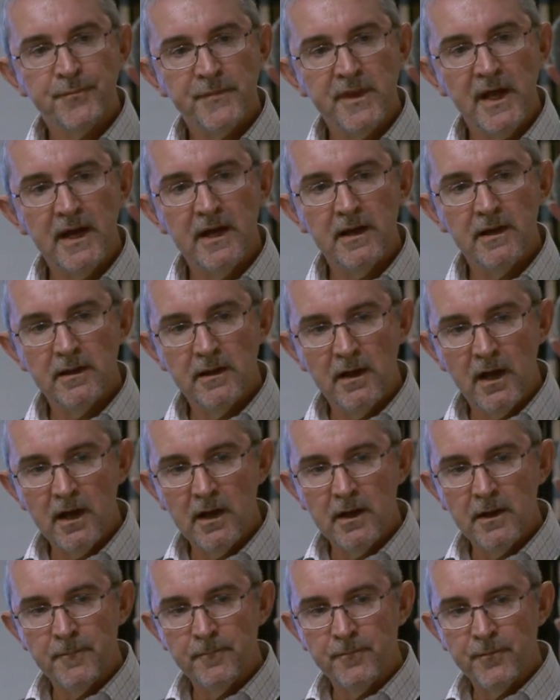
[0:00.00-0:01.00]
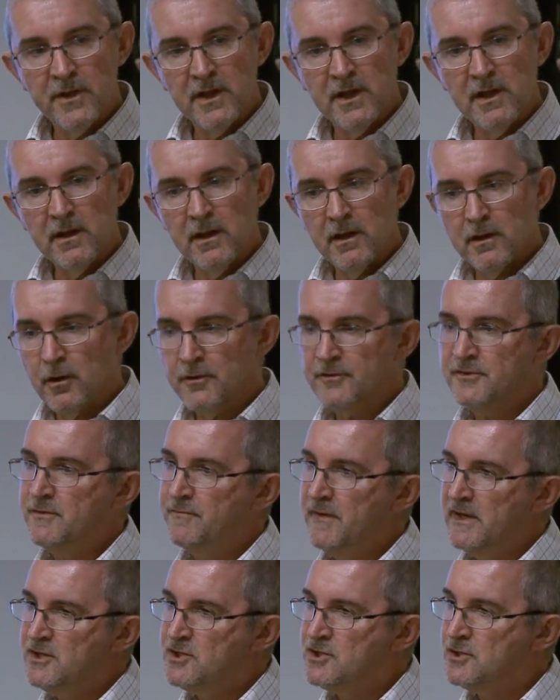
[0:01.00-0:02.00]
that the
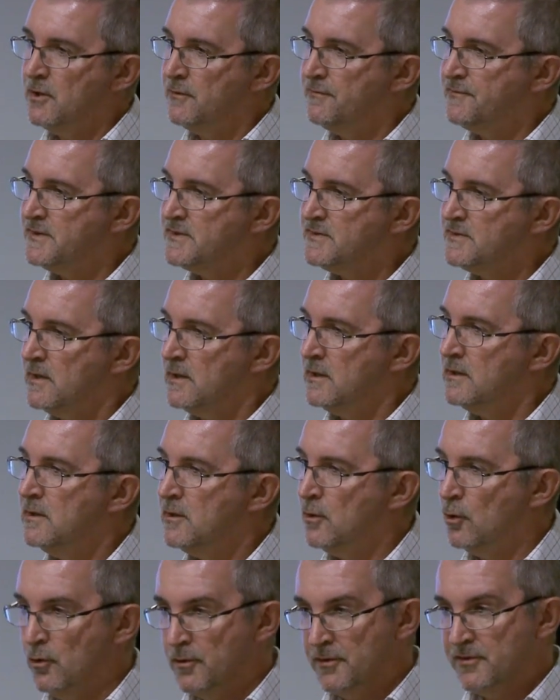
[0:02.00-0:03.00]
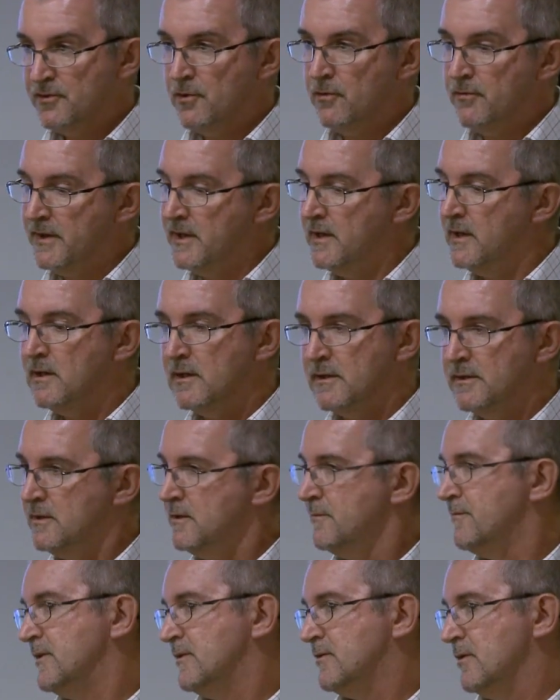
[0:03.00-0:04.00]
conservation officer, or Historic England,
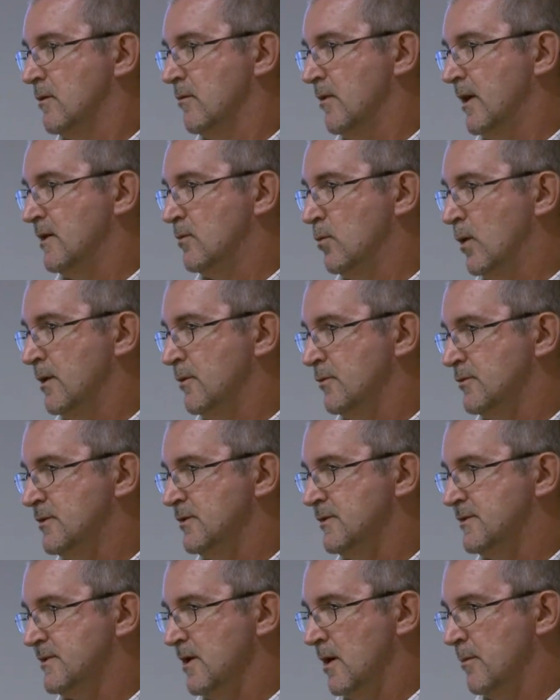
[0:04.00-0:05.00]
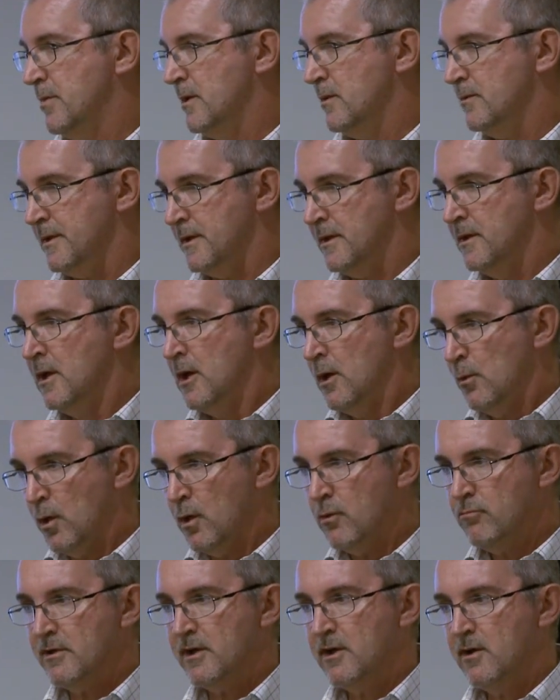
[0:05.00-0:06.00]
if it's a grade 1 or 2 star building,
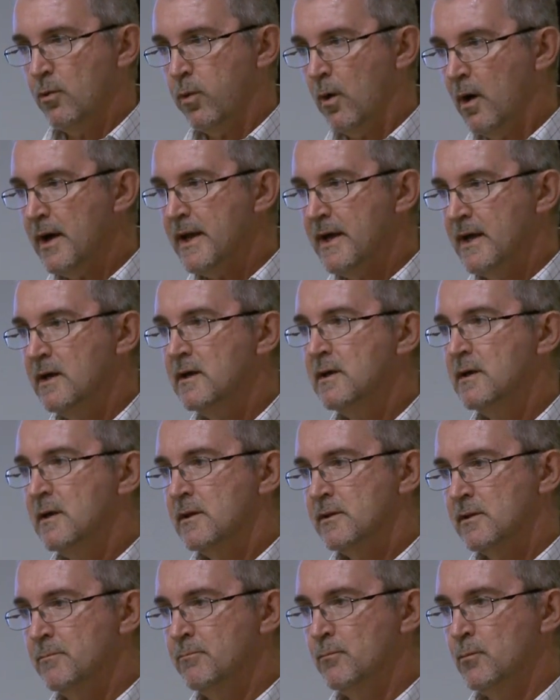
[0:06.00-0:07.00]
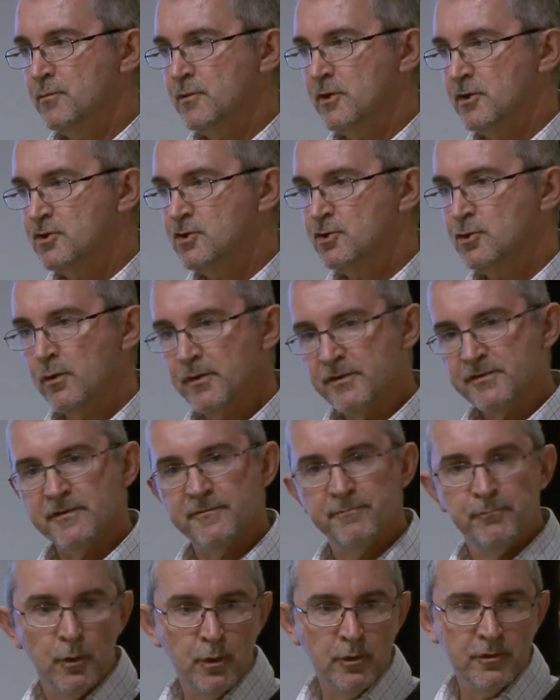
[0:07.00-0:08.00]
will require the choice
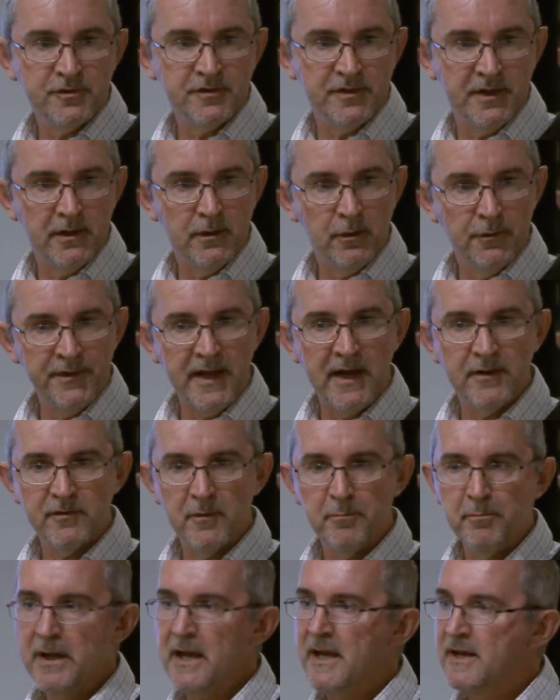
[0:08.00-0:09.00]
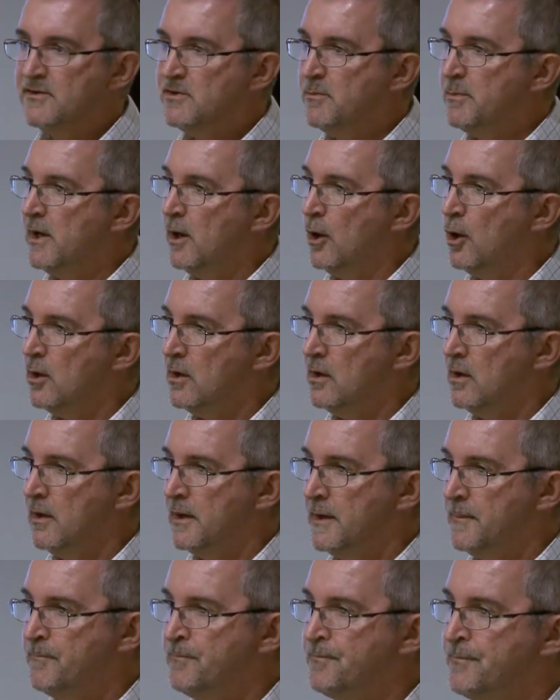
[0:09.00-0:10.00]
of mortar on that repair to be a hot
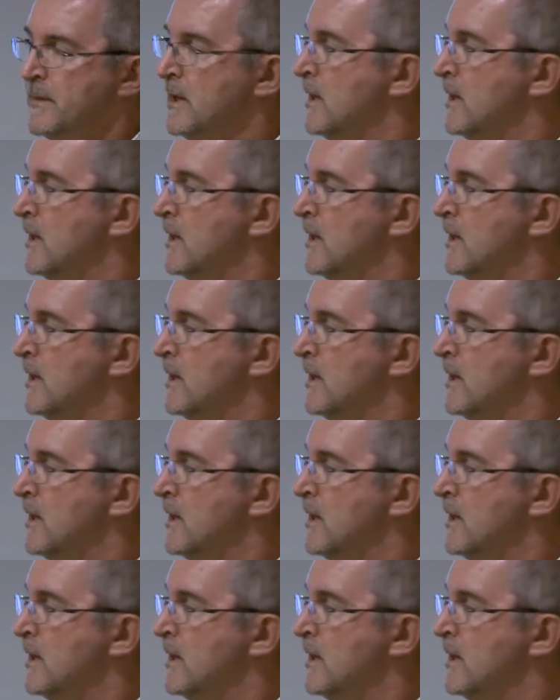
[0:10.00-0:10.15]
lime.